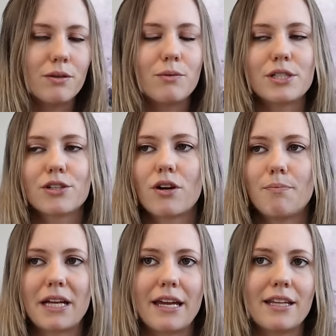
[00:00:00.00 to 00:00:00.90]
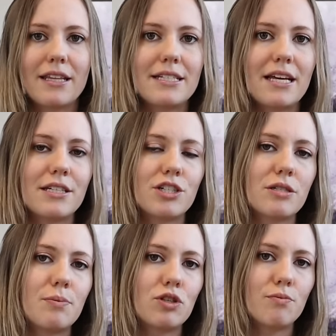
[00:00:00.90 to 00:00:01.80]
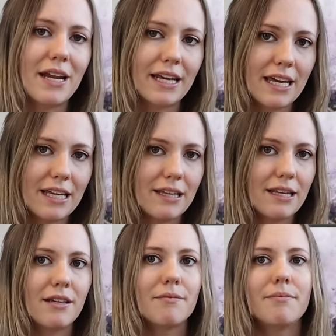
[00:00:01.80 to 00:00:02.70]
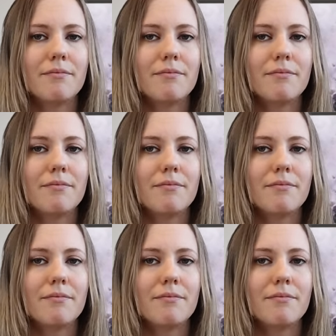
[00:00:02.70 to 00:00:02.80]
Once you're complicated, they tend to just push medicant, uh,